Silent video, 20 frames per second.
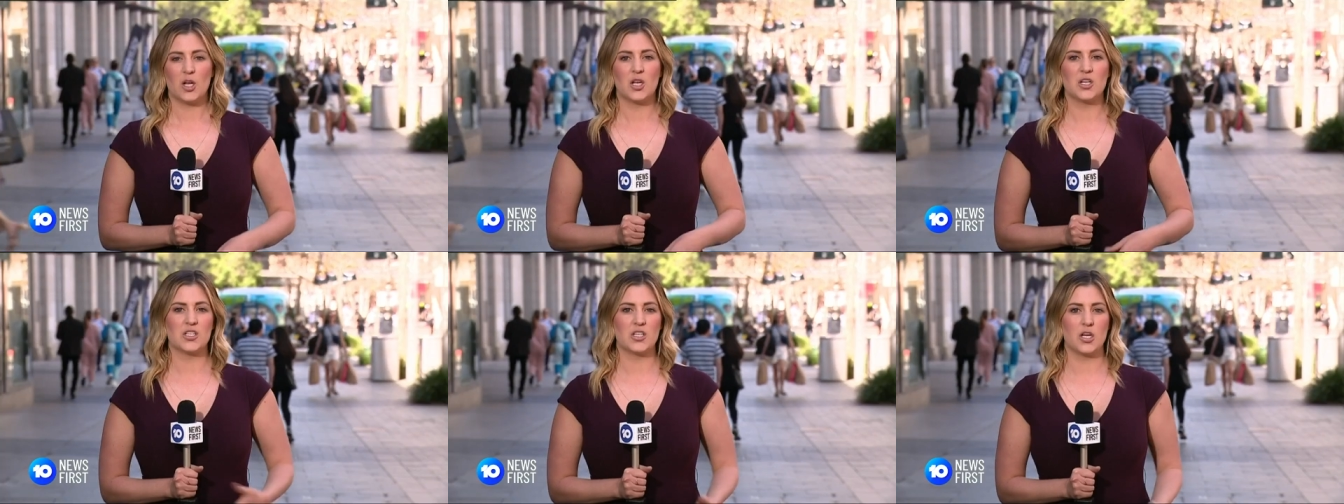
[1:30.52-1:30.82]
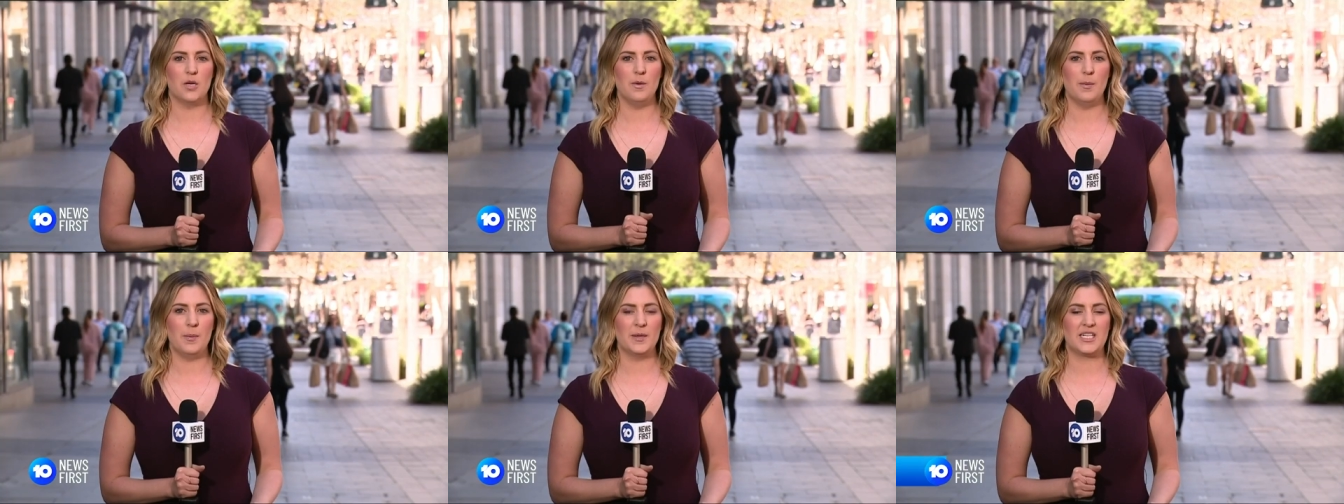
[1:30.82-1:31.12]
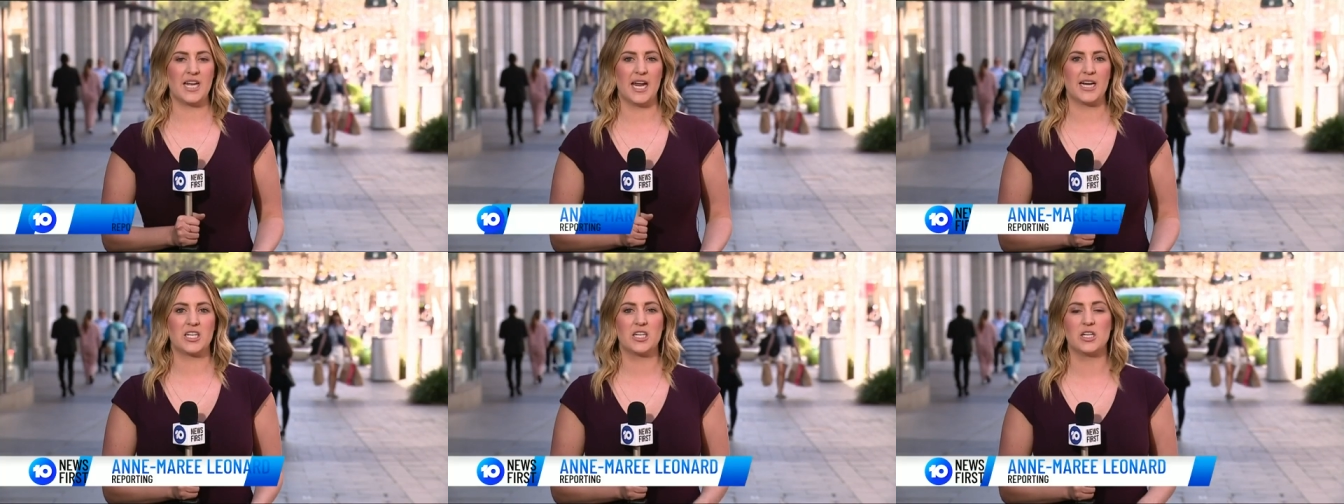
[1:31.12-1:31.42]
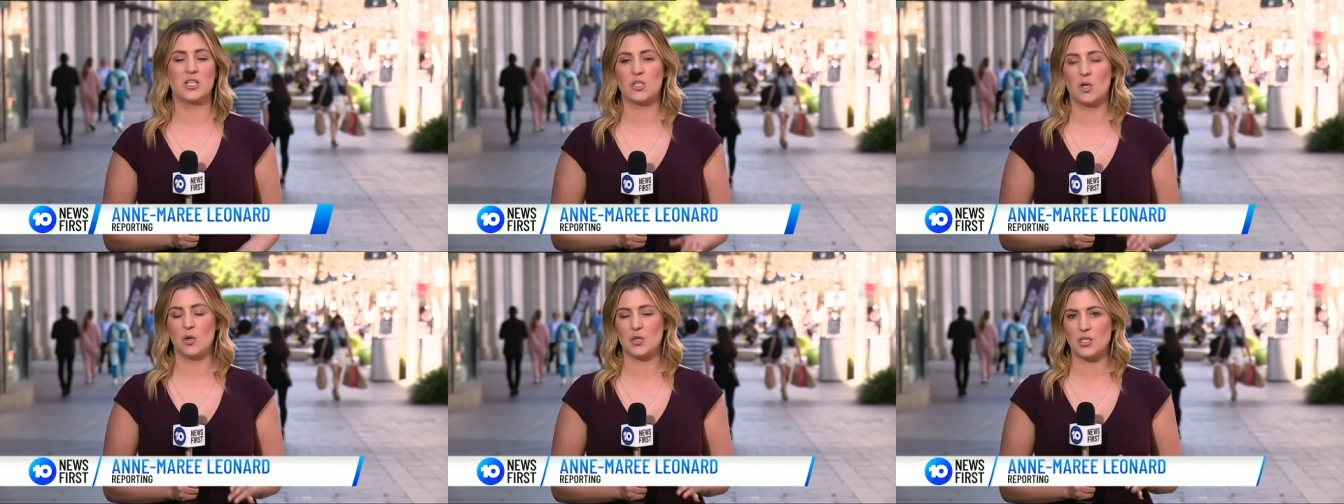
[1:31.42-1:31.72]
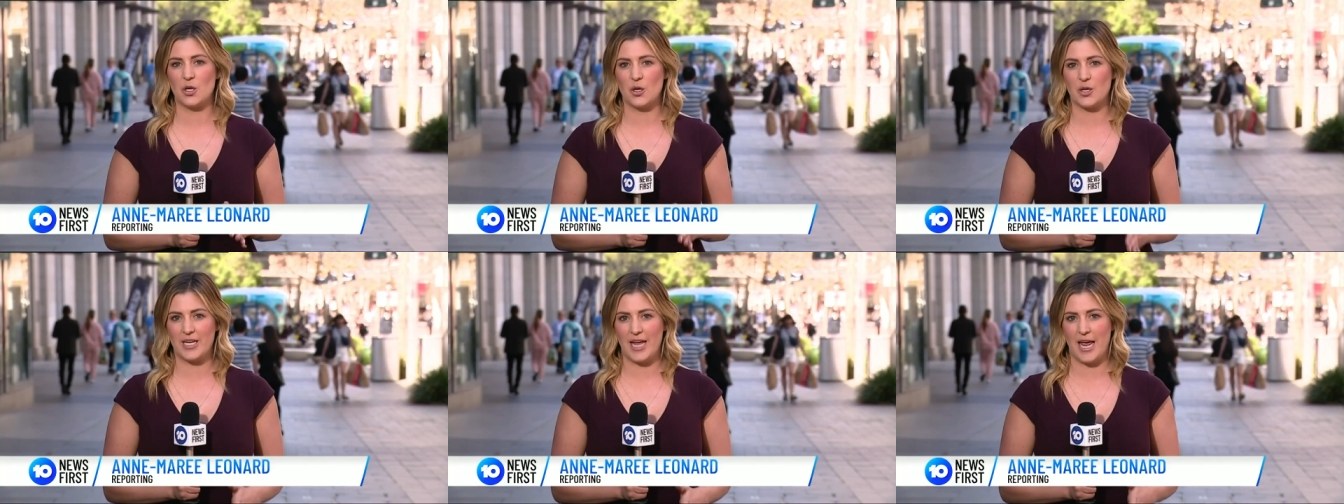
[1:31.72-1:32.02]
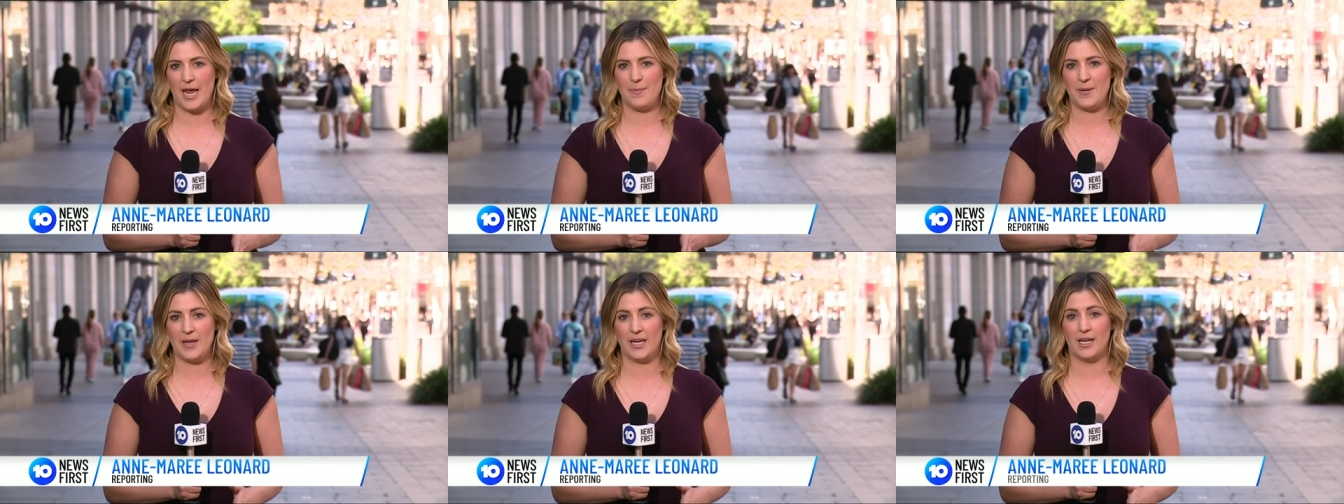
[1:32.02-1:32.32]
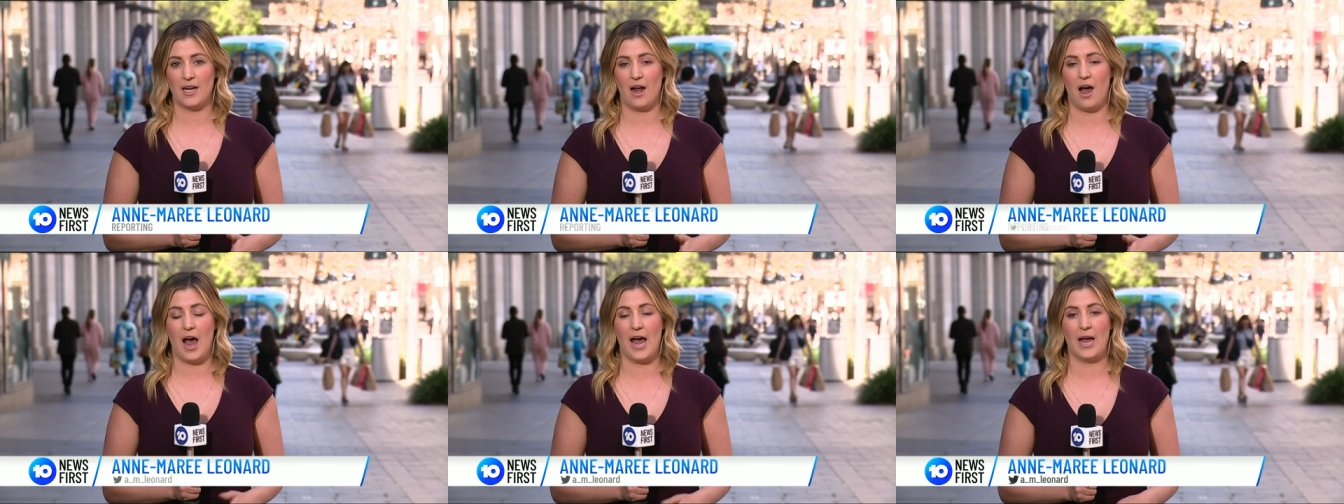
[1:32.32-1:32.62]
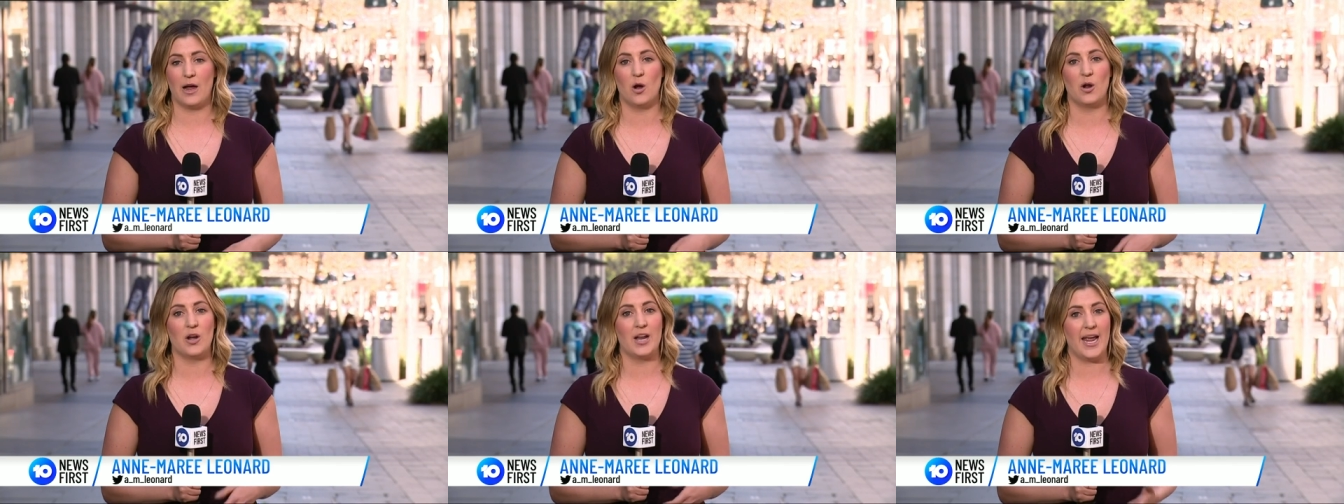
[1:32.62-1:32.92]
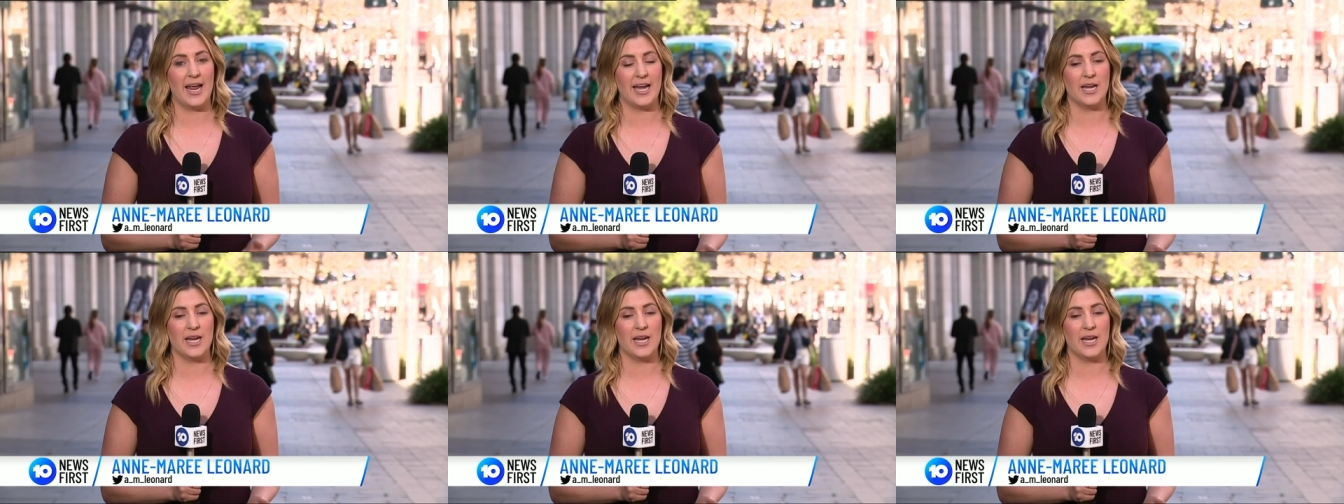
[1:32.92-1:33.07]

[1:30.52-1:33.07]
Consumer Protection is also keeping an eye on